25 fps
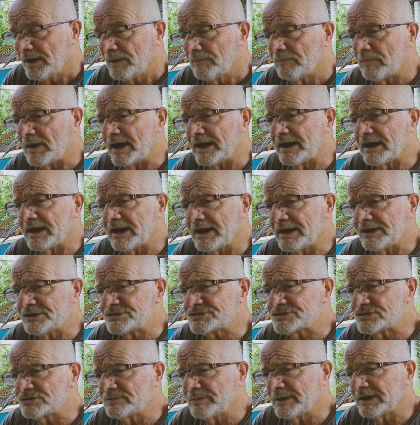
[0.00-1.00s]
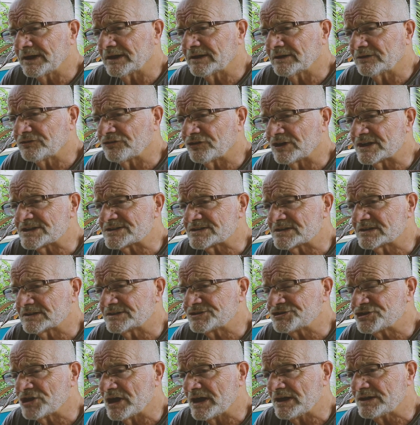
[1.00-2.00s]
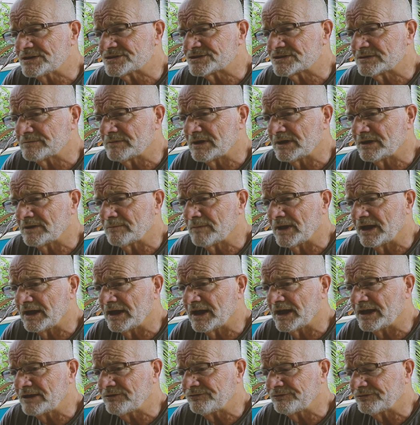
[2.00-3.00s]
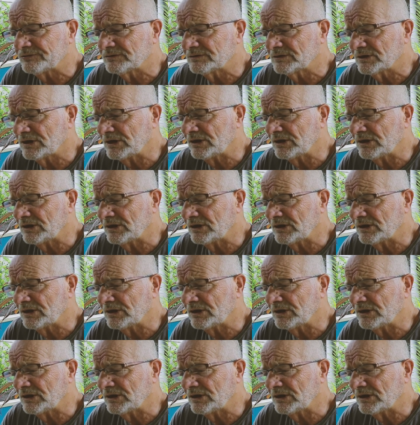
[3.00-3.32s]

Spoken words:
my age to make a drastic change in my life.